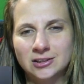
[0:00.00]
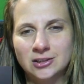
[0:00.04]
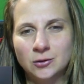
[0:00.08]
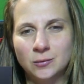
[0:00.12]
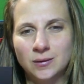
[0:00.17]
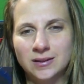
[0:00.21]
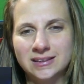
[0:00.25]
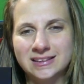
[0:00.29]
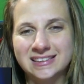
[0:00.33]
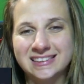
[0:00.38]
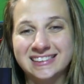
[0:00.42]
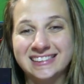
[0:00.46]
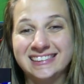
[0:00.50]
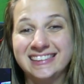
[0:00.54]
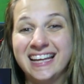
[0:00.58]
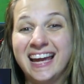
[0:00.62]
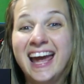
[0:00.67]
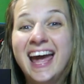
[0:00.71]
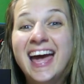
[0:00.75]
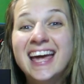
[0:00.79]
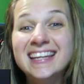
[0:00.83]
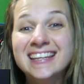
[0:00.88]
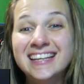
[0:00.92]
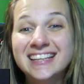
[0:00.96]
To a
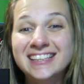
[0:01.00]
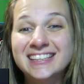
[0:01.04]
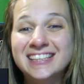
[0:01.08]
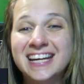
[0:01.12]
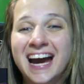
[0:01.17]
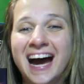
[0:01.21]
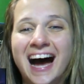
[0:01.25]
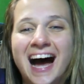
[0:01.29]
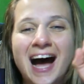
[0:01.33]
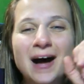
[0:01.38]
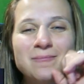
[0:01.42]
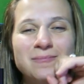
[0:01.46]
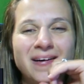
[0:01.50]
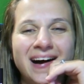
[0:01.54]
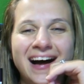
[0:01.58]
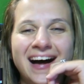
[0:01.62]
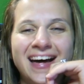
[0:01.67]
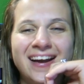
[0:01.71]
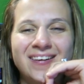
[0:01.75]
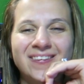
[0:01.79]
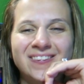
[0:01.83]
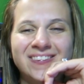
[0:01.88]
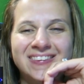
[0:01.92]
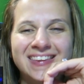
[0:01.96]
standing chopper?
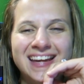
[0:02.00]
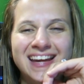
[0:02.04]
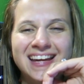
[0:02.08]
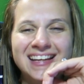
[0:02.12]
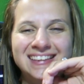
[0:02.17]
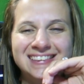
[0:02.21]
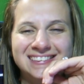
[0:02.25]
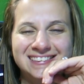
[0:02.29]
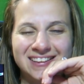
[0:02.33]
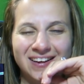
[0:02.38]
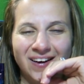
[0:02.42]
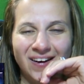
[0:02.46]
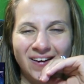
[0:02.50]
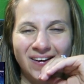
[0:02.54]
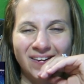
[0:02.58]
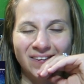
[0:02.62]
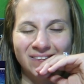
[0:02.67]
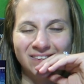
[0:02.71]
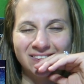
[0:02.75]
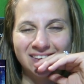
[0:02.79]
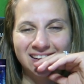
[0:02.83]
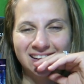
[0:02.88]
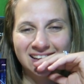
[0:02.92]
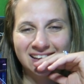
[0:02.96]
I don't think
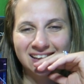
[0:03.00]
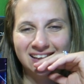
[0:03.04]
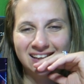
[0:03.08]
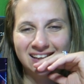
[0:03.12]
so.